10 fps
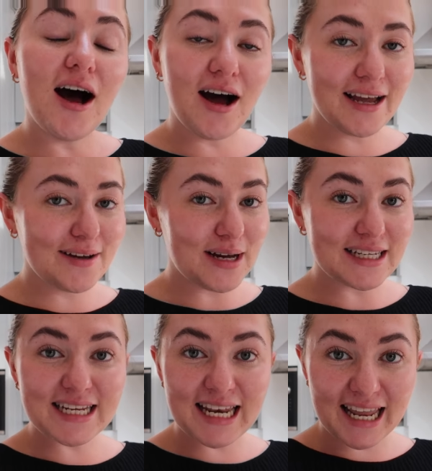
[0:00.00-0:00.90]
I am
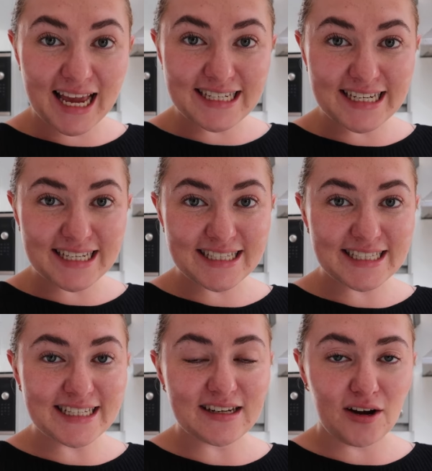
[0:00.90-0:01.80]
at Lady
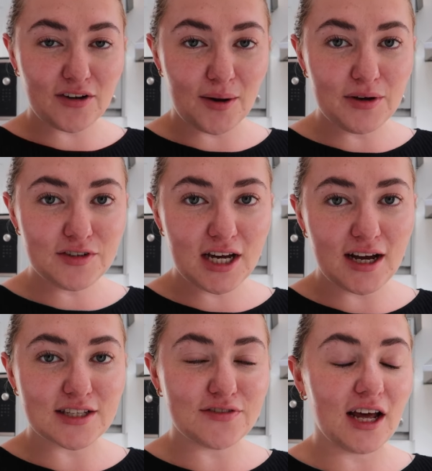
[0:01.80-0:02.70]
C's now. I've come over to
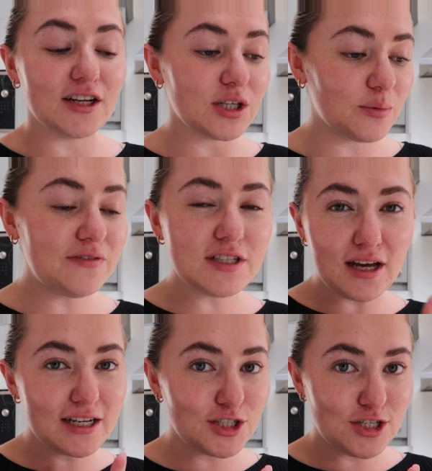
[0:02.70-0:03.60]
hers for lunch, and we've
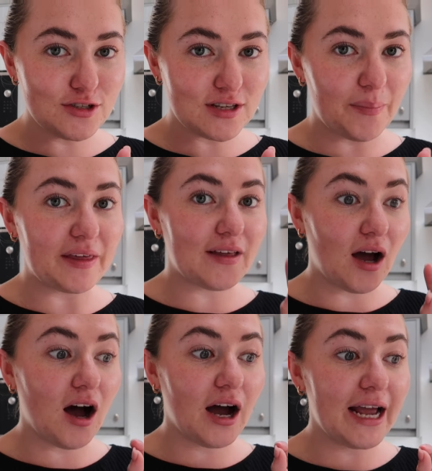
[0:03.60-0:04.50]
decided to do something
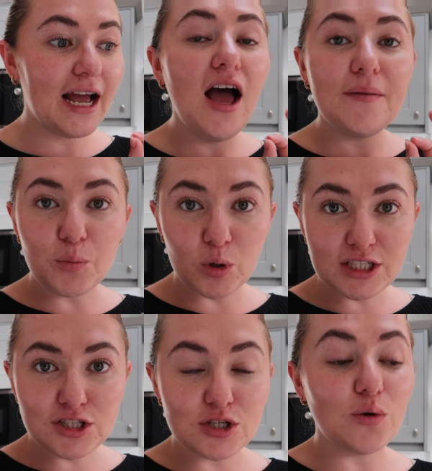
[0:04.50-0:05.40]
that I've been
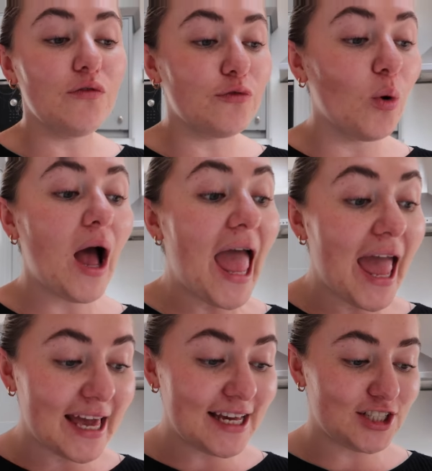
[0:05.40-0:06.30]
wanting to do for
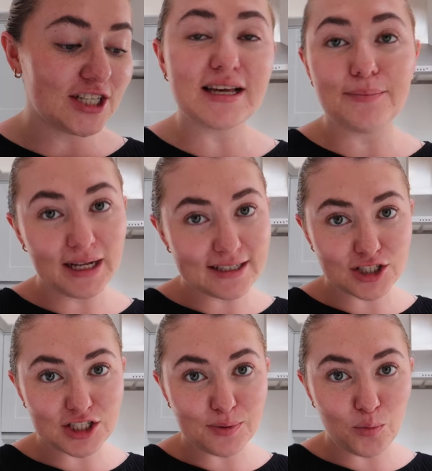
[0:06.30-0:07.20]
ages, and bless her,
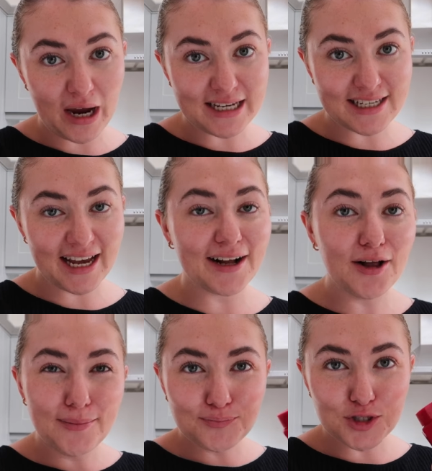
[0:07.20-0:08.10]
she's been waiting
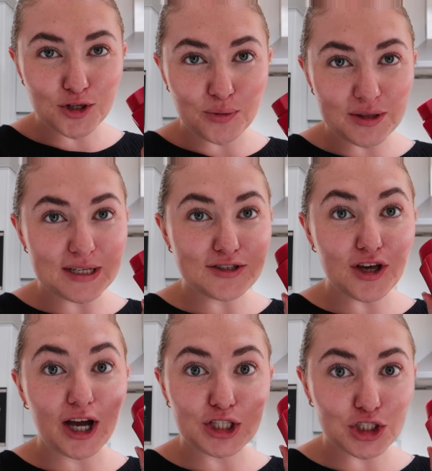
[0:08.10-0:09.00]
to do it with me so
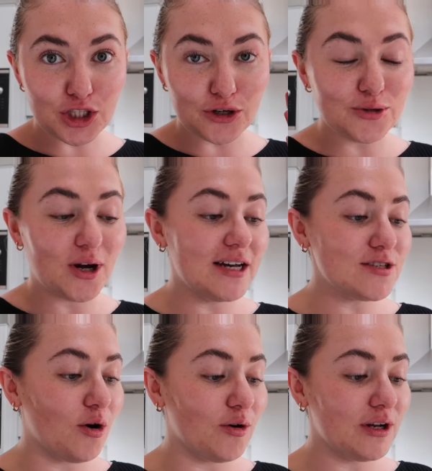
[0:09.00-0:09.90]
that I can show you guys
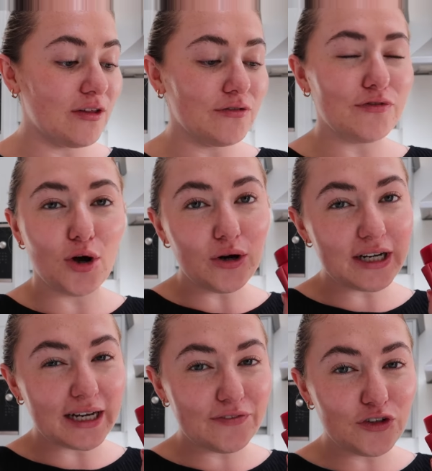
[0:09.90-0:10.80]
on the vlog.
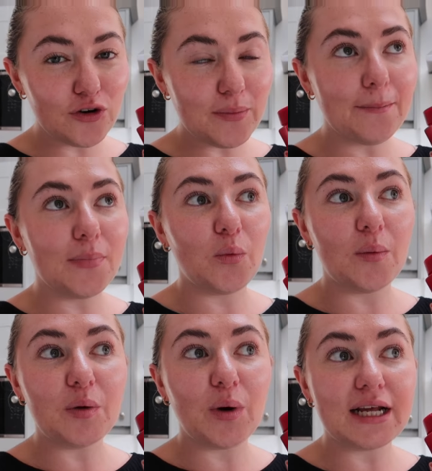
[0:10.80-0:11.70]
Now, if you remember
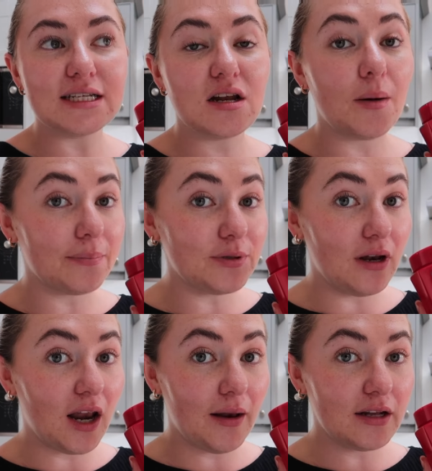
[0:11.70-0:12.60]
when we went and did our
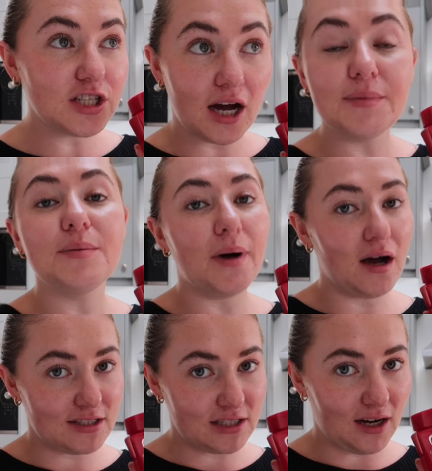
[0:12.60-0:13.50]
Diamond
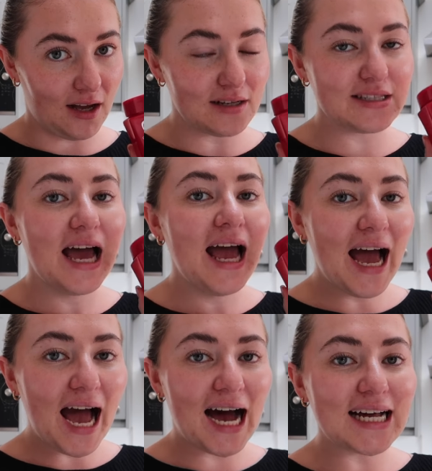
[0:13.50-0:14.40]
Masterclass
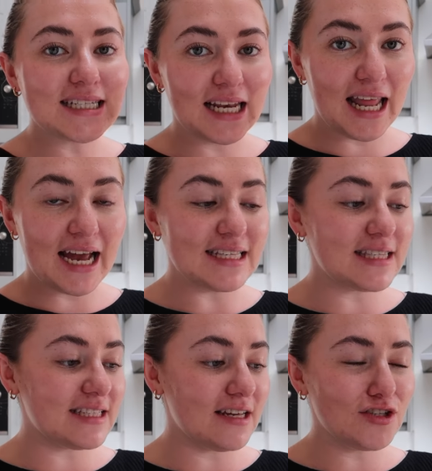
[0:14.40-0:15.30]
at Lanes,
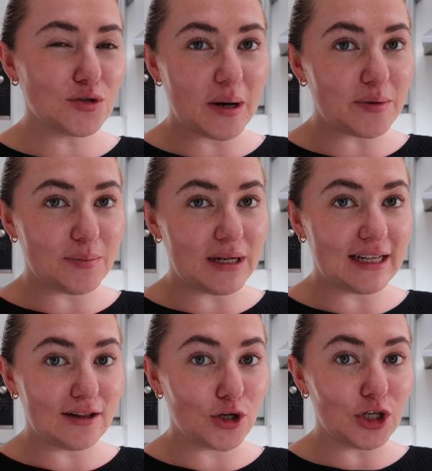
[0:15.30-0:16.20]
they sent us away with a bit
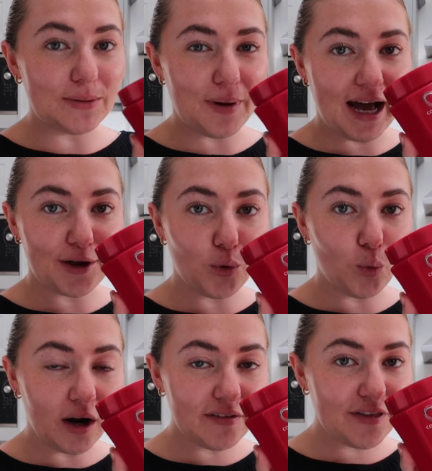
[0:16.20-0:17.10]
little goodie bag.
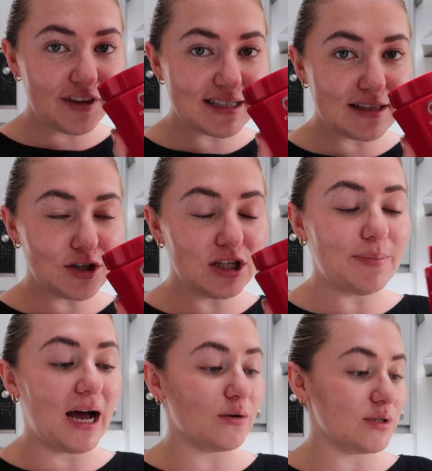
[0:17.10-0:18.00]
One of the things in the goodie
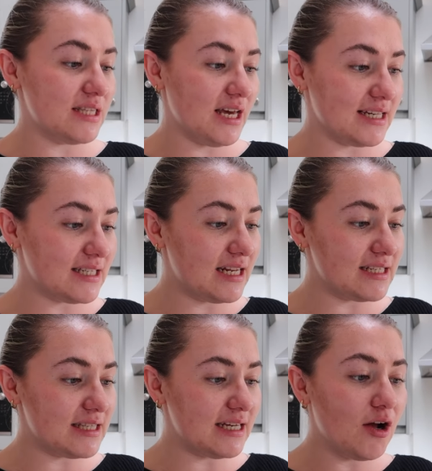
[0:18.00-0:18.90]
bag was this. It
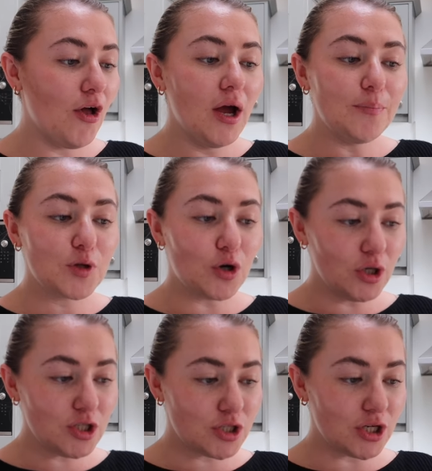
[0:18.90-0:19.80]
is the
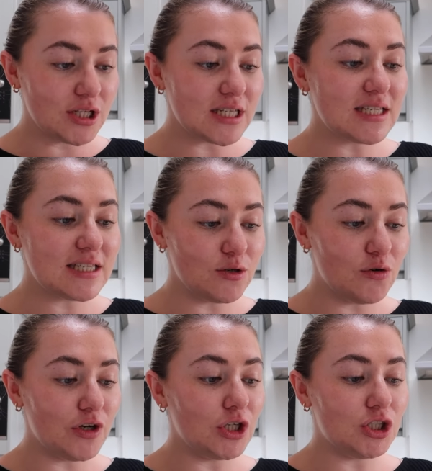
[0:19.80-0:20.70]
Connoisseur's
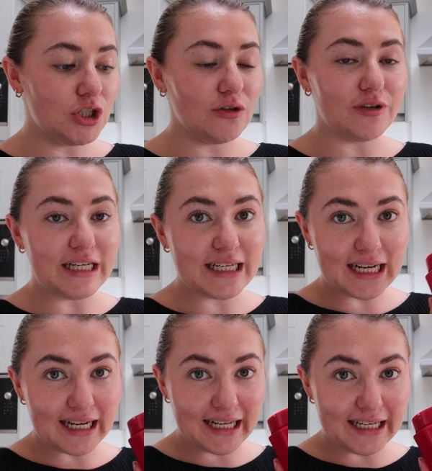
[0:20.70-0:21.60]
Silver Jewellery
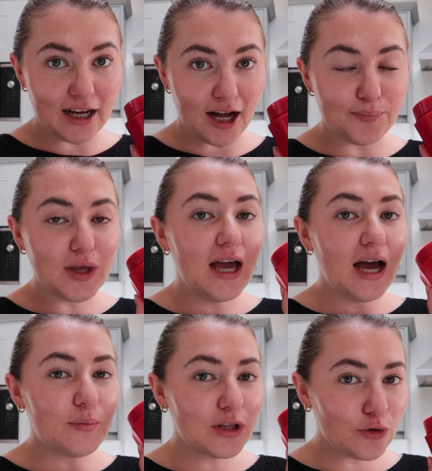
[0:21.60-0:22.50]
Cleaner.
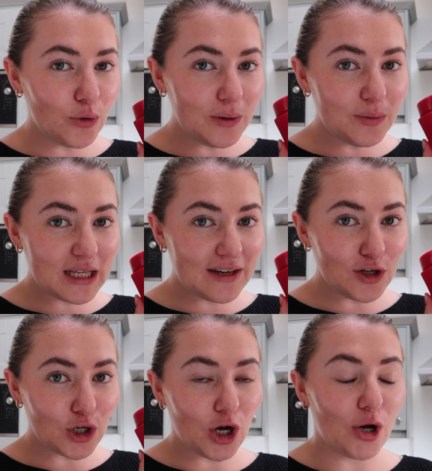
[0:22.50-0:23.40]
And we thought we would give
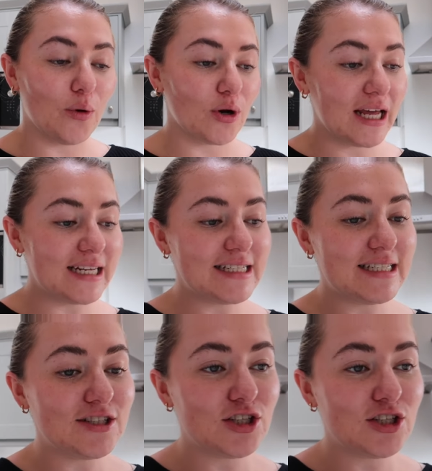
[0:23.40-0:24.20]
it a go on Lady C's